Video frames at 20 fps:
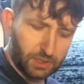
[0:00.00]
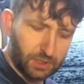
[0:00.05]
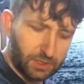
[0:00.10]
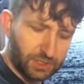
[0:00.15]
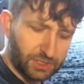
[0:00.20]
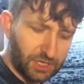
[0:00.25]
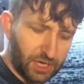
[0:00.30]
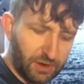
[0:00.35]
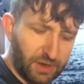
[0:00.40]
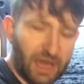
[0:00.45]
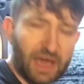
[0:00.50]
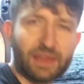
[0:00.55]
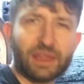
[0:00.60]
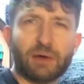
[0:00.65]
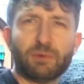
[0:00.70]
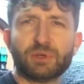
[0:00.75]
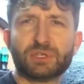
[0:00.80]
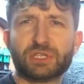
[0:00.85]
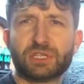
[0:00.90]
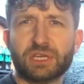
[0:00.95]
So yeah,
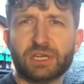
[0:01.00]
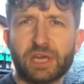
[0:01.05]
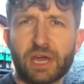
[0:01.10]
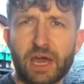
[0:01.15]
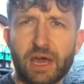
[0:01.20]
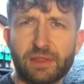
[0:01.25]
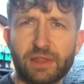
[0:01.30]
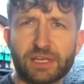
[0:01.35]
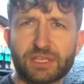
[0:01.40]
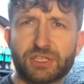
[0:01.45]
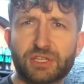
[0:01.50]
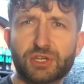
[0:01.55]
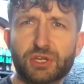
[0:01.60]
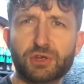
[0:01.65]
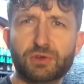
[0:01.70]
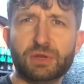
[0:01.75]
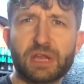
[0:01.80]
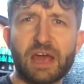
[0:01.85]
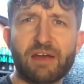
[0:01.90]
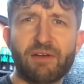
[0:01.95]
that's the
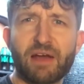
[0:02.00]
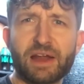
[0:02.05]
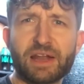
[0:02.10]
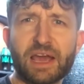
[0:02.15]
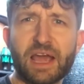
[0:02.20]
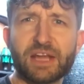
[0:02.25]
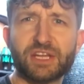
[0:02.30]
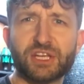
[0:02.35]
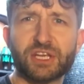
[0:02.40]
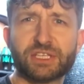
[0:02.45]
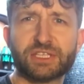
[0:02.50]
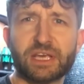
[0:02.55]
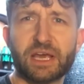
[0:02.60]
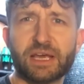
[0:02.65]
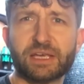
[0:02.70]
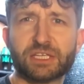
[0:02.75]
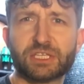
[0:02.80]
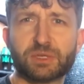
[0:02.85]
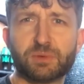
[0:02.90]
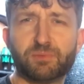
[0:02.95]
new Nerrad
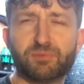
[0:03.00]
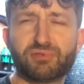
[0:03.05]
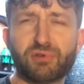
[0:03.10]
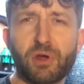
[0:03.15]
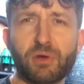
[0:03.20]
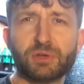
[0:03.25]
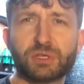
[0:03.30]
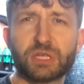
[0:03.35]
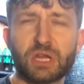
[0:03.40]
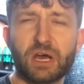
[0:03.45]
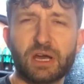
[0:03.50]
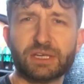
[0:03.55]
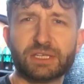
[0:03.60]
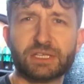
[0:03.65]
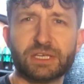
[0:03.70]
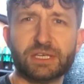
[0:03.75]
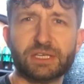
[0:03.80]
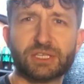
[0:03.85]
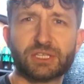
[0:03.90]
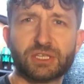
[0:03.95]
HSS Pro
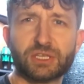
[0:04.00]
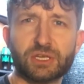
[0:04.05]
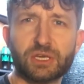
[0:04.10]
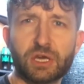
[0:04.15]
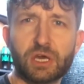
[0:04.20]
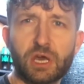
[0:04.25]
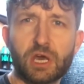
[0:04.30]
Slices.